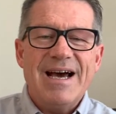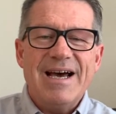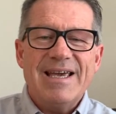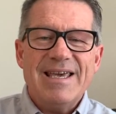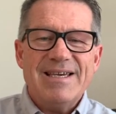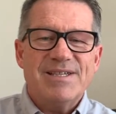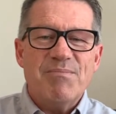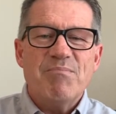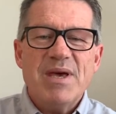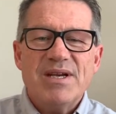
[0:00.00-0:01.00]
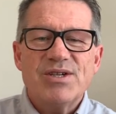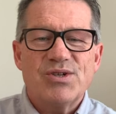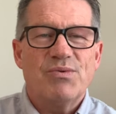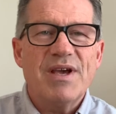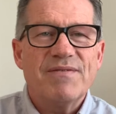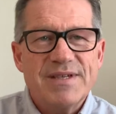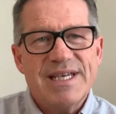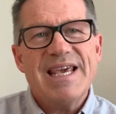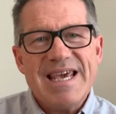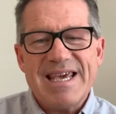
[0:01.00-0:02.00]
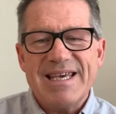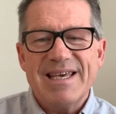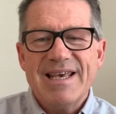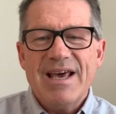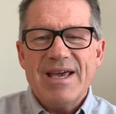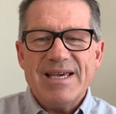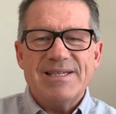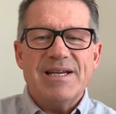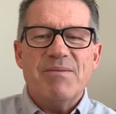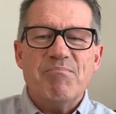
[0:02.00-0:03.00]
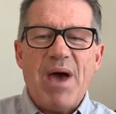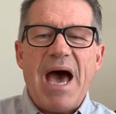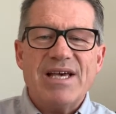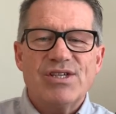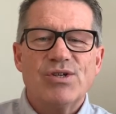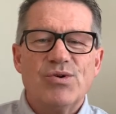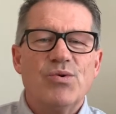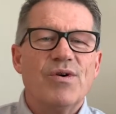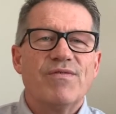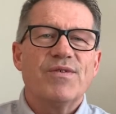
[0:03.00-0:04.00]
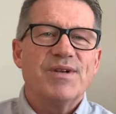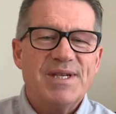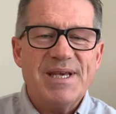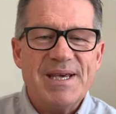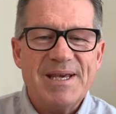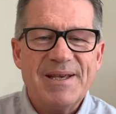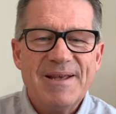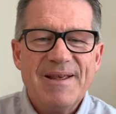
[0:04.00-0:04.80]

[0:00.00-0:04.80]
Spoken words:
he has a ministry of tea. He's an ambassador for tea.